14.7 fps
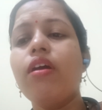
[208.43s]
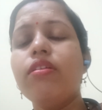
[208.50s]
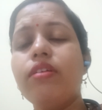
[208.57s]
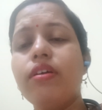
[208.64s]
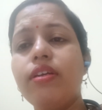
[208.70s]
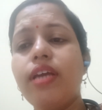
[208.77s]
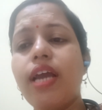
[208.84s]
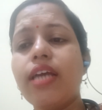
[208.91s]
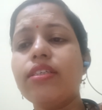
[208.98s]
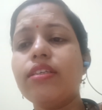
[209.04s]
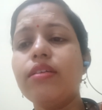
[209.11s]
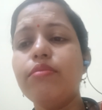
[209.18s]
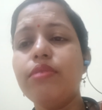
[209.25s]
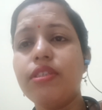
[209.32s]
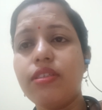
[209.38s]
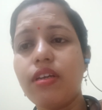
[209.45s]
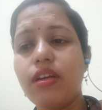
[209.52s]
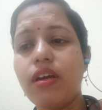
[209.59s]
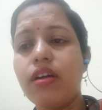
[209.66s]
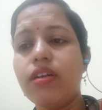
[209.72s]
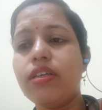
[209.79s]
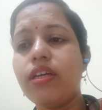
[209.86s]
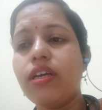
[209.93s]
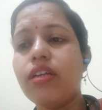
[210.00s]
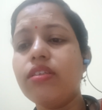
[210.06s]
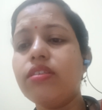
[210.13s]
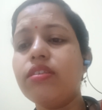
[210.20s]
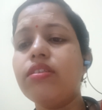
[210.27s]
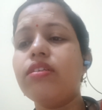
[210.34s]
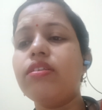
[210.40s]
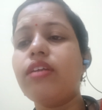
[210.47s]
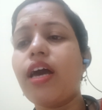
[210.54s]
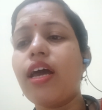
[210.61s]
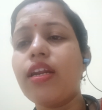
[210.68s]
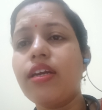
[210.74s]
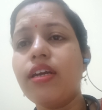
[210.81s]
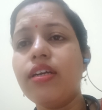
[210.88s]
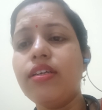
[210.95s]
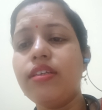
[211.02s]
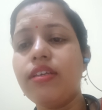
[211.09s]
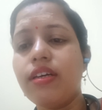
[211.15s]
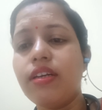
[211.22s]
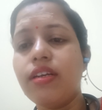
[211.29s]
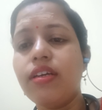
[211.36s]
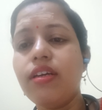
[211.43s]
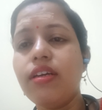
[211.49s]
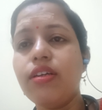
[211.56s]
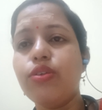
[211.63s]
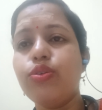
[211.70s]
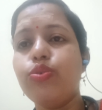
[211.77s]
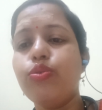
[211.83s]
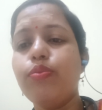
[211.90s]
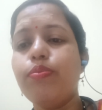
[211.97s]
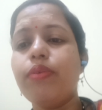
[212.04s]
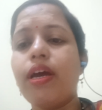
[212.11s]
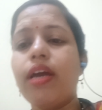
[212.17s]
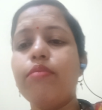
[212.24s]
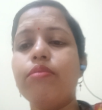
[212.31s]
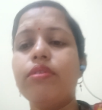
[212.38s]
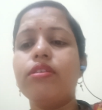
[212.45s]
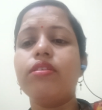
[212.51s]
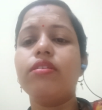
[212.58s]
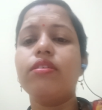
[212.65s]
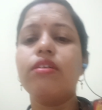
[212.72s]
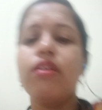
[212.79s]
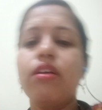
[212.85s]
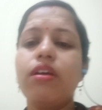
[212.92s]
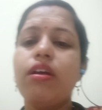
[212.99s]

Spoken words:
The reaction mixture contains the target DNA, two primers,